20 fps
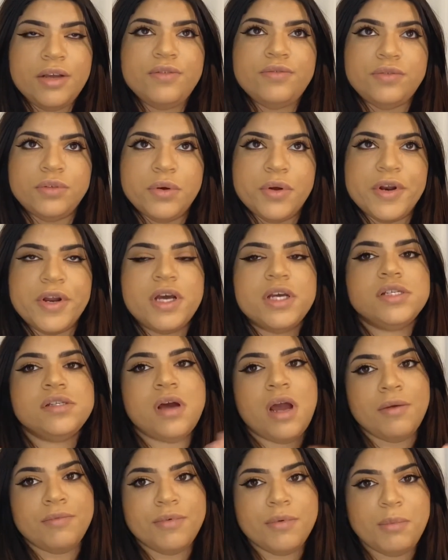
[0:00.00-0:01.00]
Florida. So
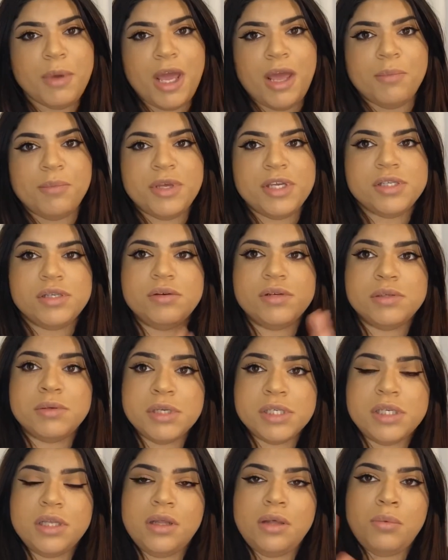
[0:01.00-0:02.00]
I'm from Miami, so it's
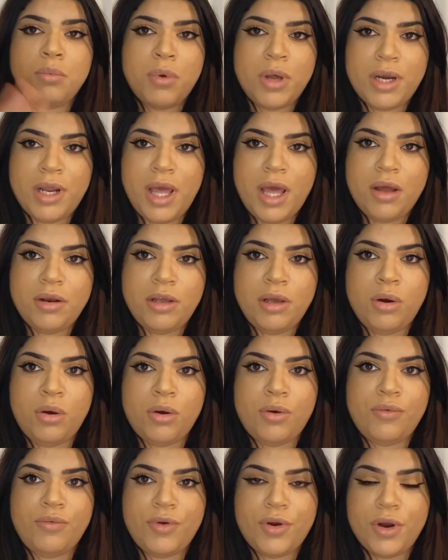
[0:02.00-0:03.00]
basically one county
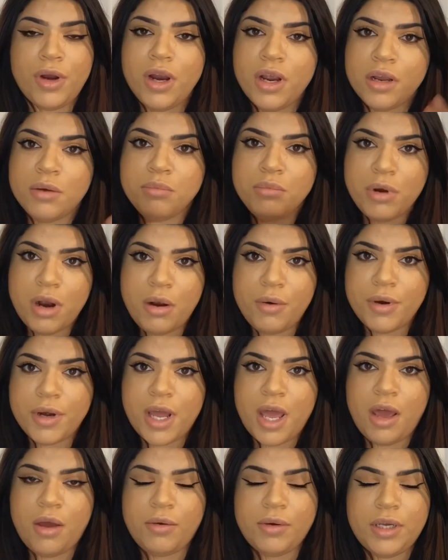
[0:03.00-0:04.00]
over in Broward
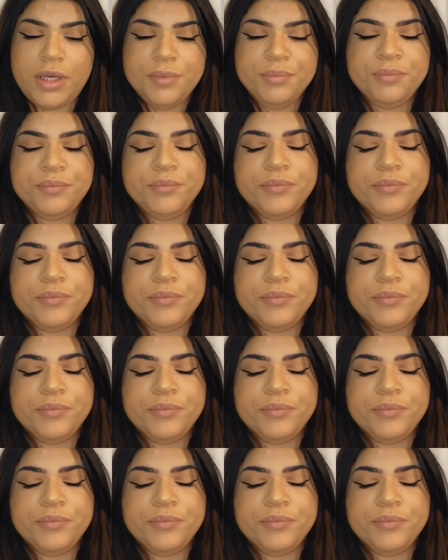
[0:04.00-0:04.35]
County.